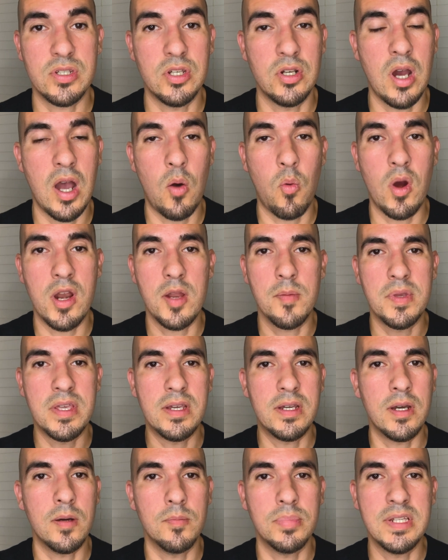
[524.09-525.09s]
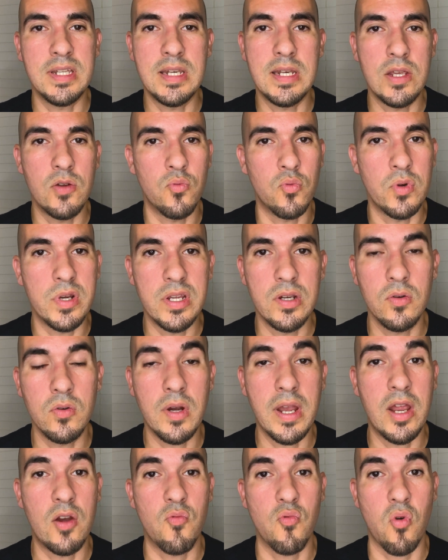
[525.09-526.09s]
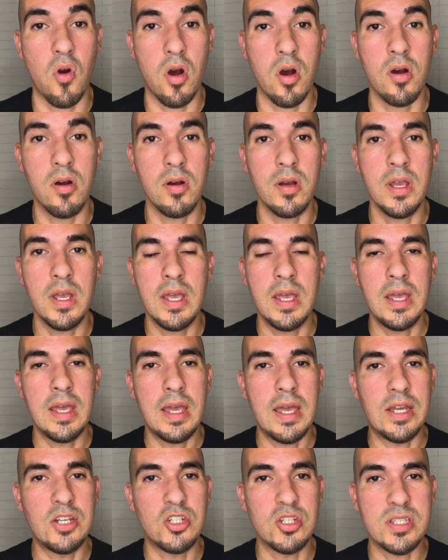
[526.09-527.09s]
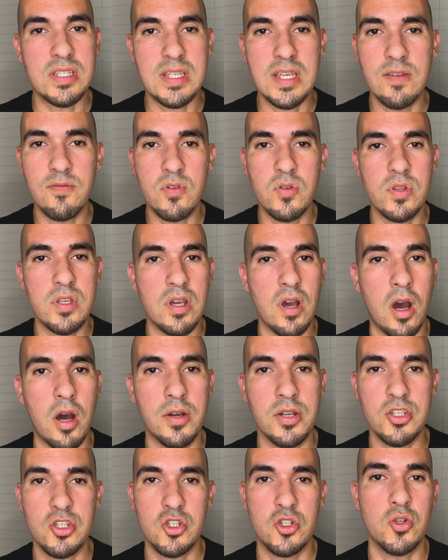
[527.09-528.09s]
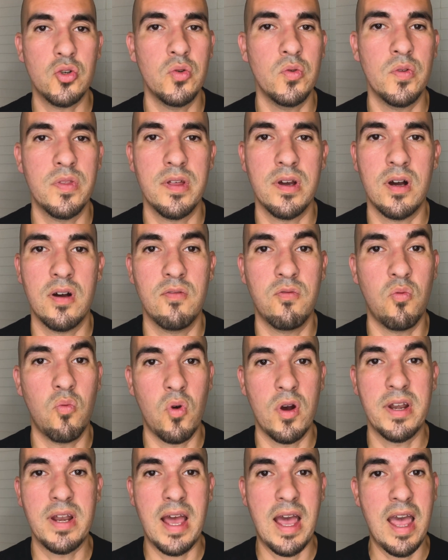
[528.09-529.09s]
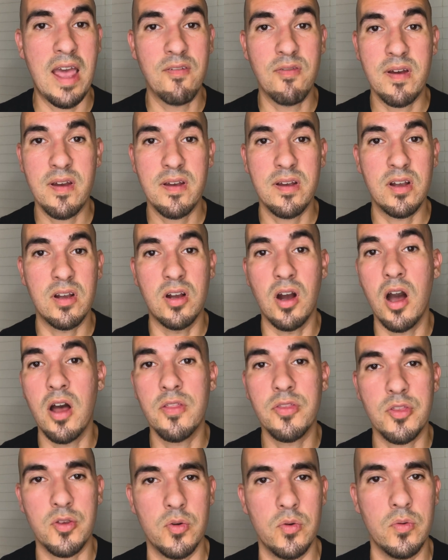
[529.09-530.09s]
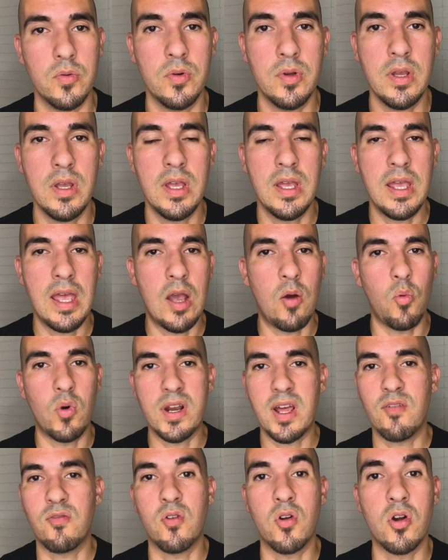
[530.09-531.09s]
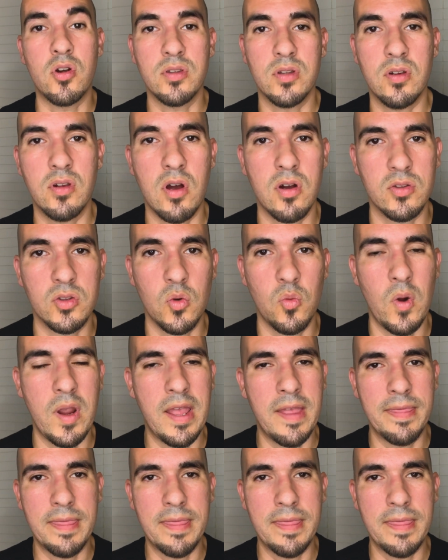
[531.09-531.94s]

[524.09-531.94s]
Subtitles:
I want to be completely real and raw and just give you the honest truth of what I've gone through and what I've learned along the way.